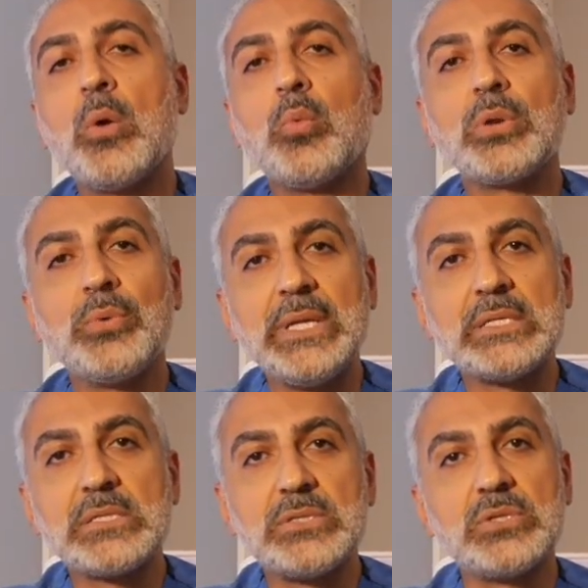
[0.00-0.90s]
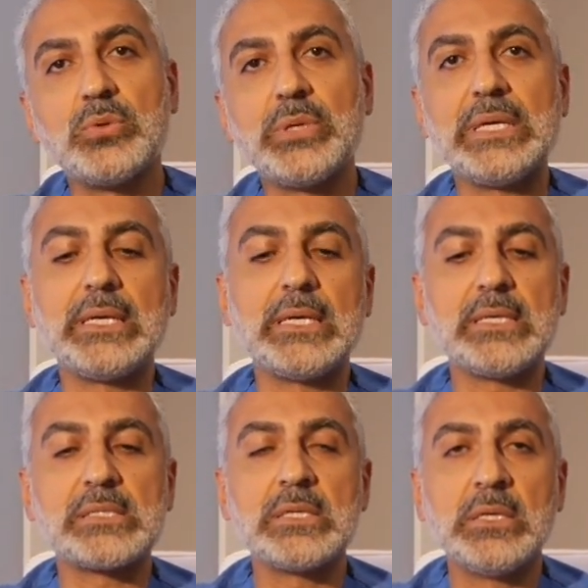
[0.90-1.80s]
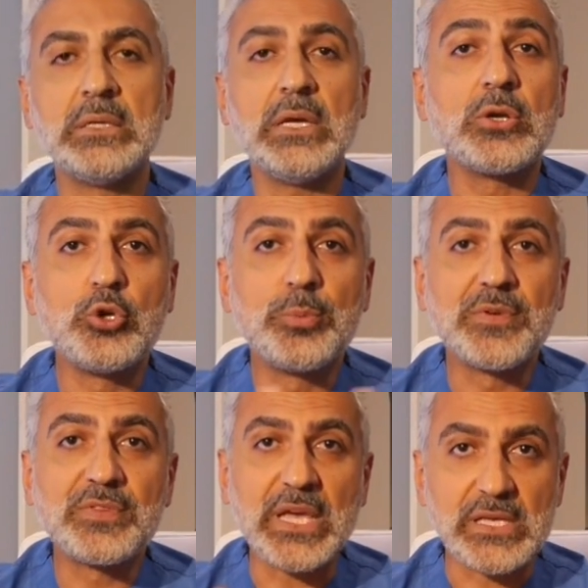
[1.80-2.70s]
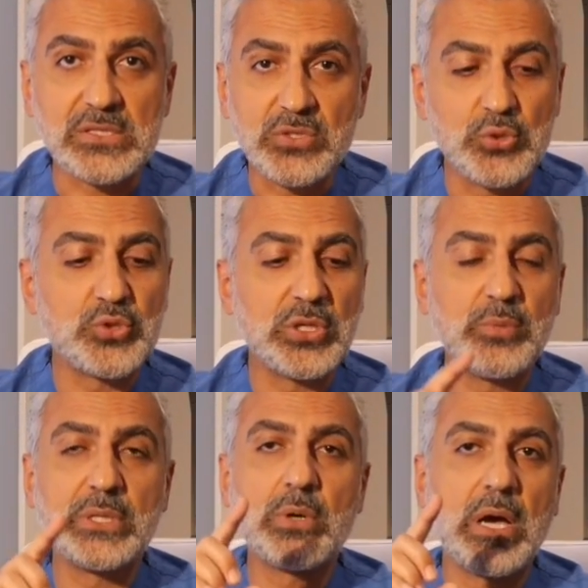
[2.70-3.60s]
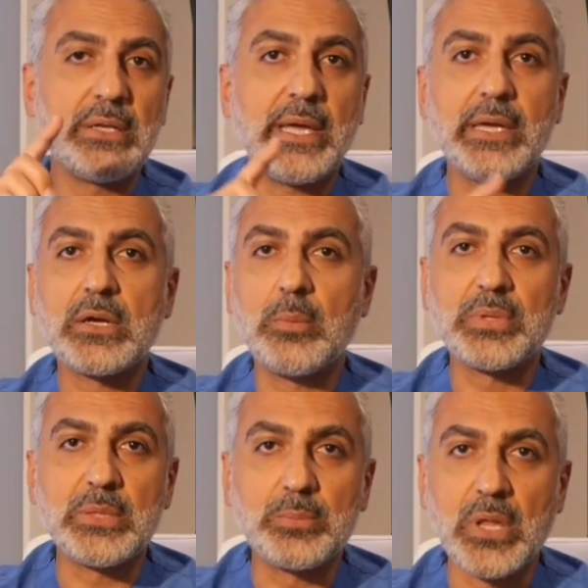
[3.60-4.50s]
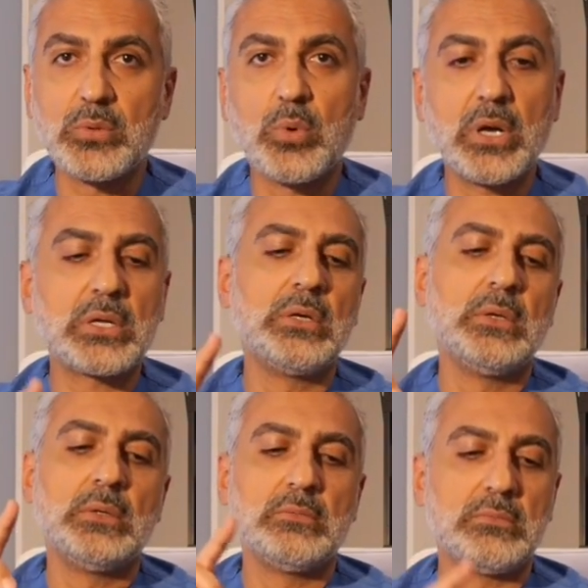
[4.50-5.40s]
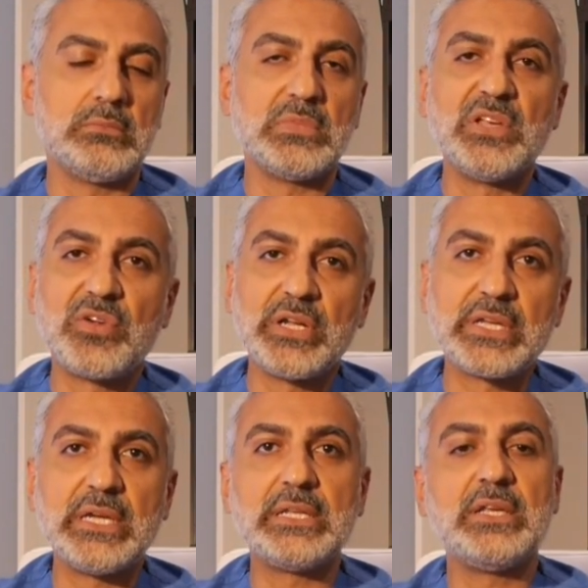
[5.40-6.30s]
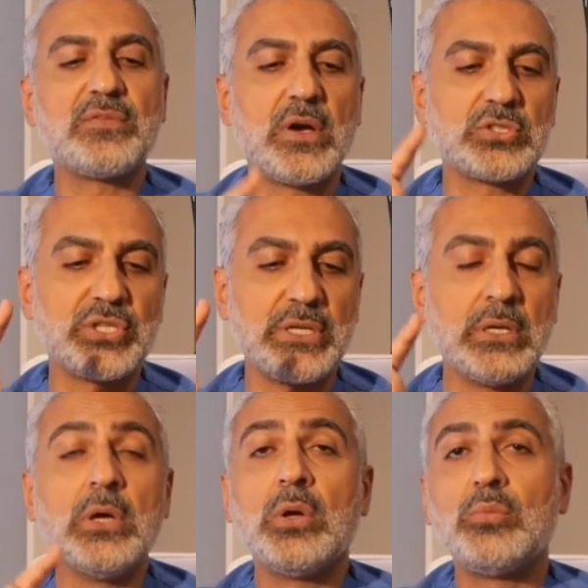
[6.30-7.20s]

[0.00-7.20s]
What we need to do is a group of tests. Usually we run a complete blood work, liver and kidney function.